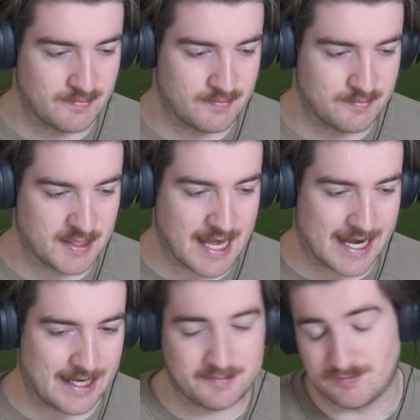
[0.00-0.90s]
But
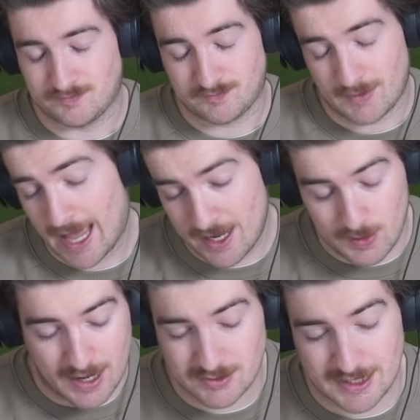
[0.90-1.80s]
yeah, anyway,
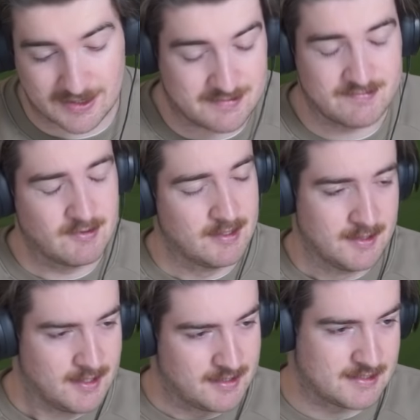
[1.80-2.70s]
I was like,
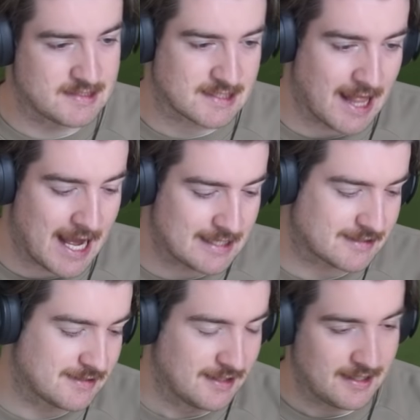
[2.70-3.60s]
this is
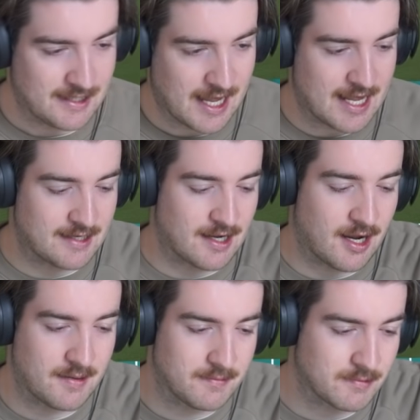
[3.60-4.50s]
class. And
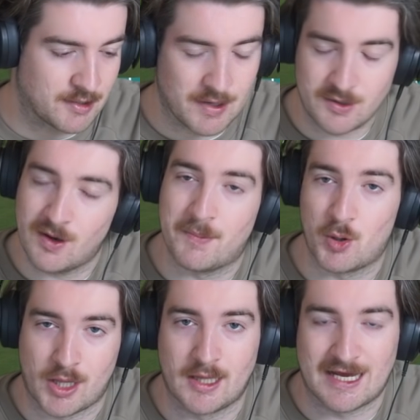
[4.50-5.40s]
what do? I
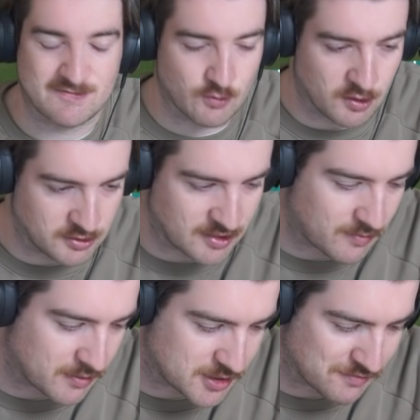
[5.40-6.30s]
bogeyed the last 4 holes in a
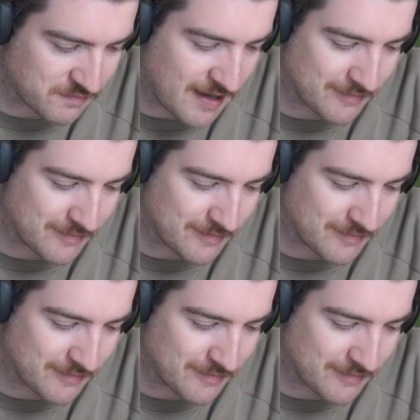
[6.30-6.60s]
row to shoot 5